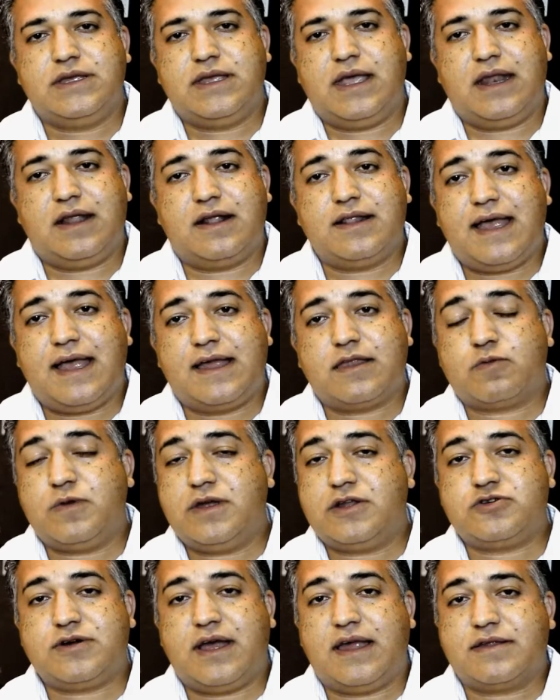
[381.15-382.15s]
And unless we
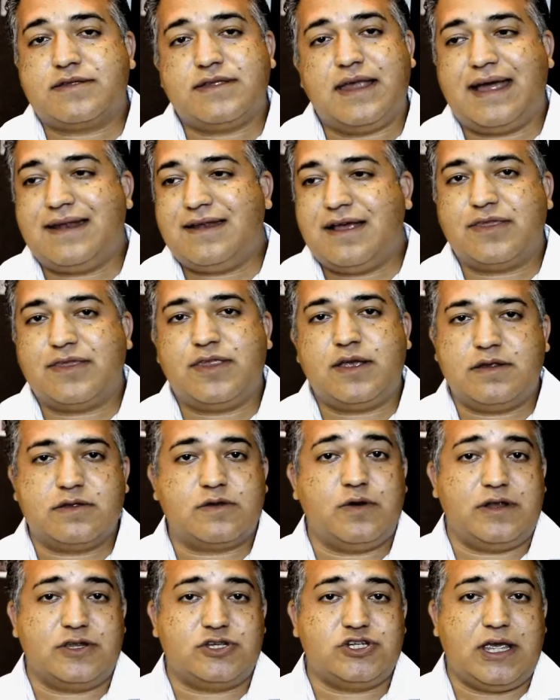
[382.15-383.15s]
address that, nothing is
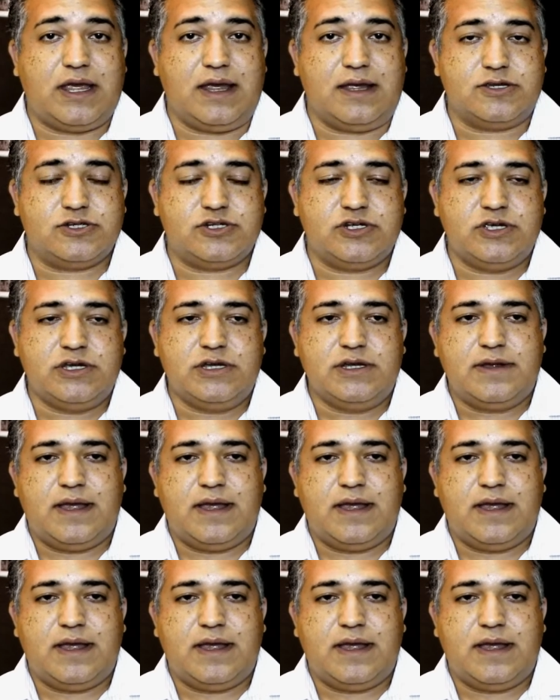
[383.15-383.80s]
going to change.